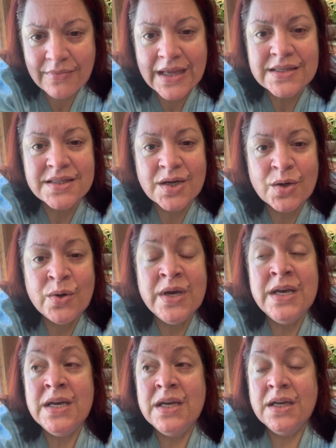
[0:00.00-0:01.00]
So
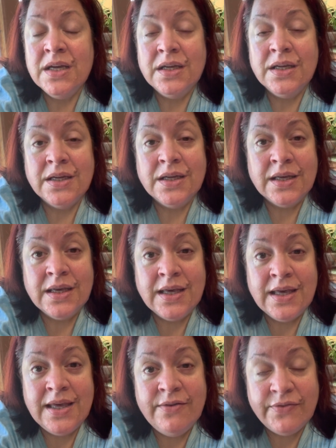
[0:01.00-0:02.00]

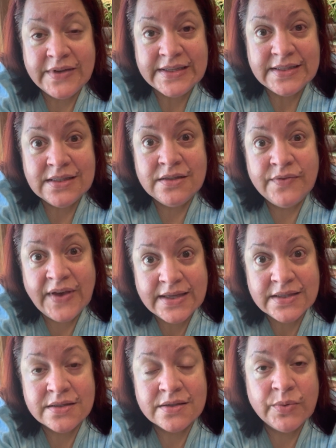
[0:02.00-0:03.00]
he fixed his
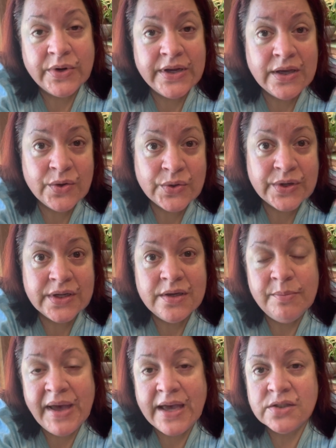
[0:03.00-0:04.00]
fence where he could. He
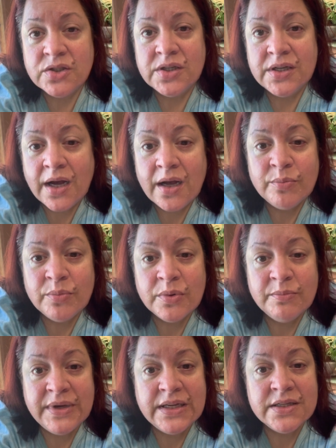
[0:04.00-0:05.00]
patched it up,
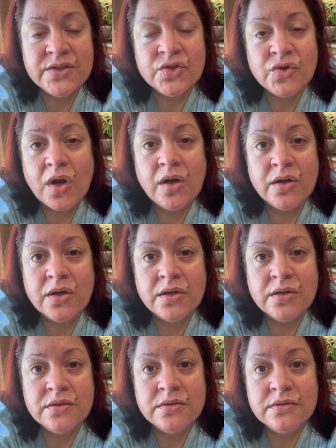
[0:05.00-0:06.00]
made it
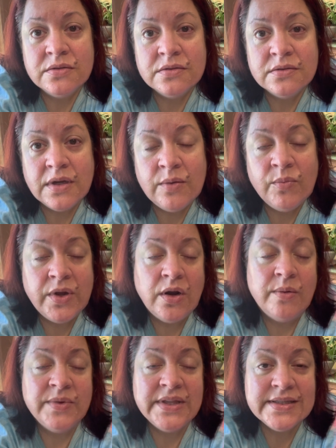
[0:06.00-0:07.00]
stronger, and went
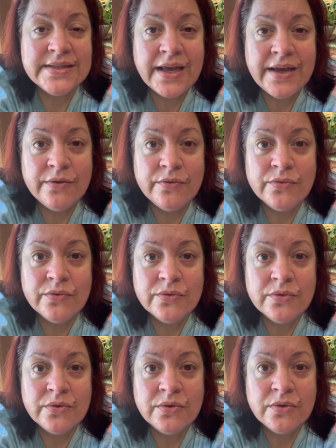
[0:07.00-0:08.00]
on with his life.
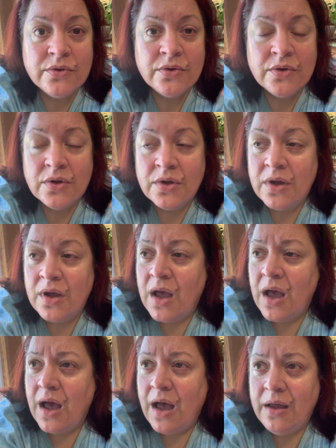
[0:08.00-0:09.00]

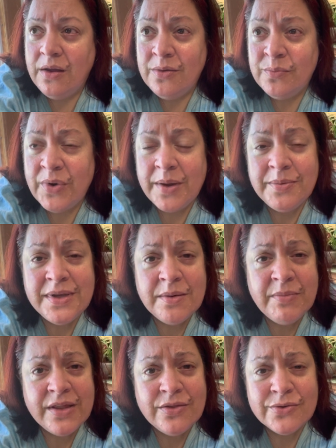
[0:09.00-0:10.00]
Well, oh, probably a
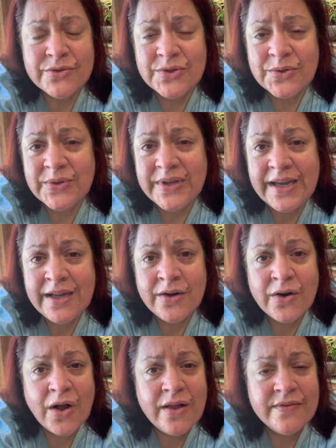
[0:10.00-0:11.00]
month or so later,
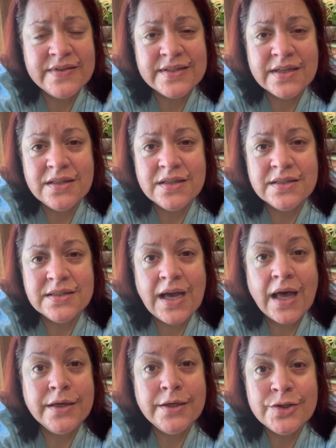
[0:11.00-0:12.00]
all of a sudden the
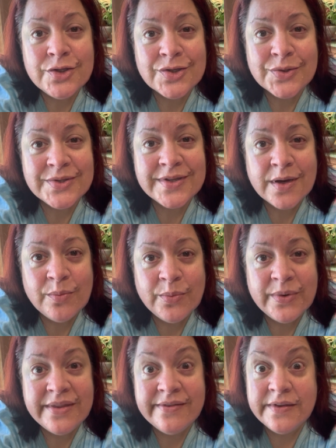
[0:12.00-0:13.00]
stallion shows up
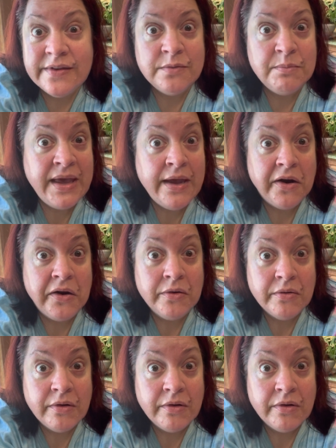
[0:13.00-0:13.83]
with six mare.